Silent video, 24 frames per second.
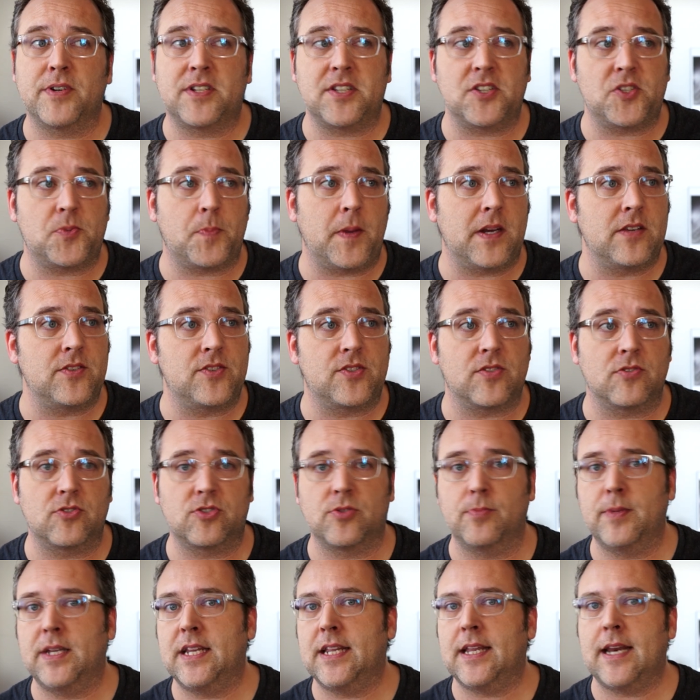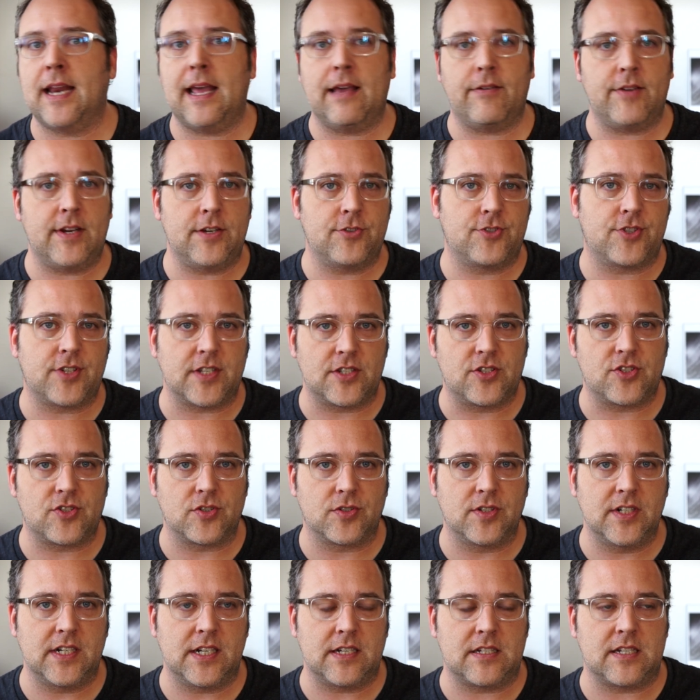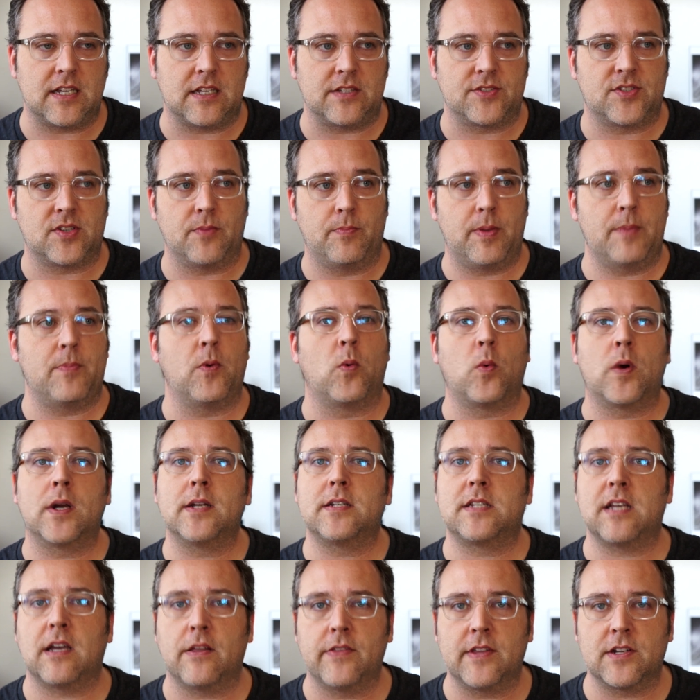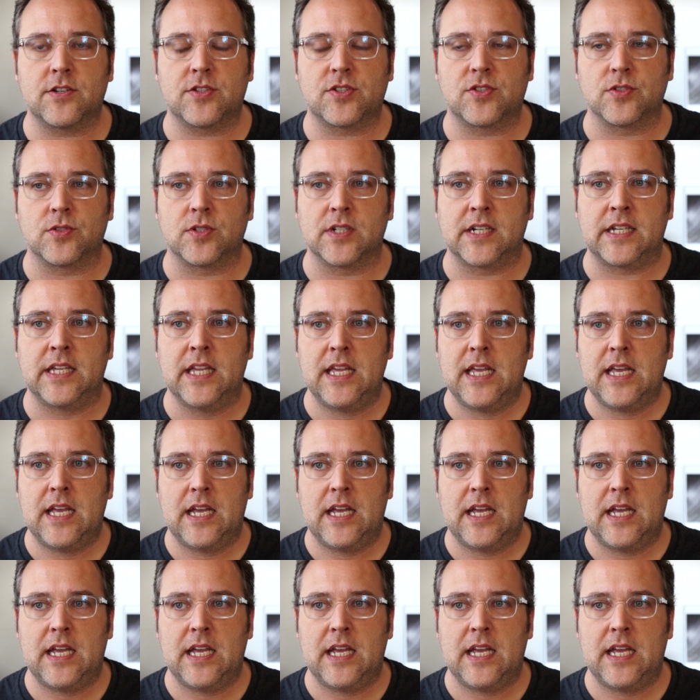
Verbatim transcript: participate on social media and have an interesting story to tell. Some people want to tell their story.